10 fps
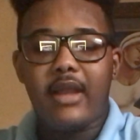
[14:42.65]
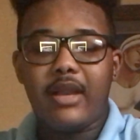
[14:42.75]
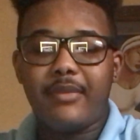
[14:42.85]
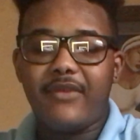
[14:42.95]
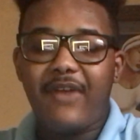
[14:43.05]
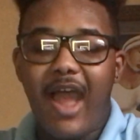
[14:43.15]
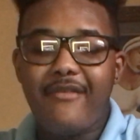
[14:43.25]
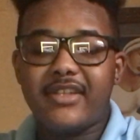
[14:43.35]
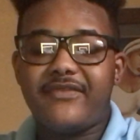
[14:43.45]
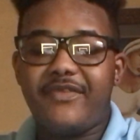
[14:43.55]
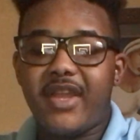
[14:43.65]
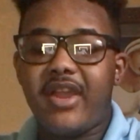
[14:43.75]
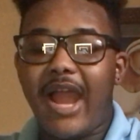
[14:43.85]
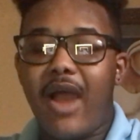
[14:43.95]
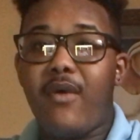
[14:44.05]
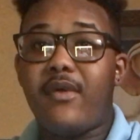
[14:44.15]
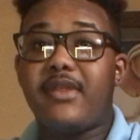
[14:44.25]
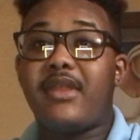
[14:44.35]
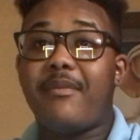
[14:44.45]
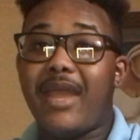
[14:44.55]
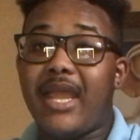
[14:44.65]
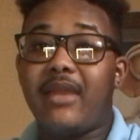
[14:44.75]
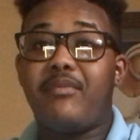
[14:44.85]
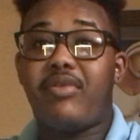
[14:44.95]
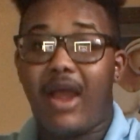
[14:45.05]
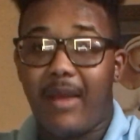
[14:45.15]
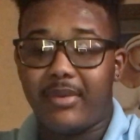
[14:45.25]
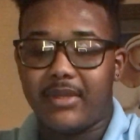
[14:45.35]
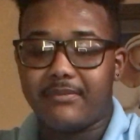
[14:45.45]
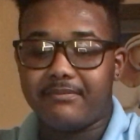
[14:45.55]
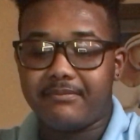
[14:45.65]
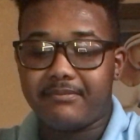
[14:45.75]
Number 5 is figure out the main problem.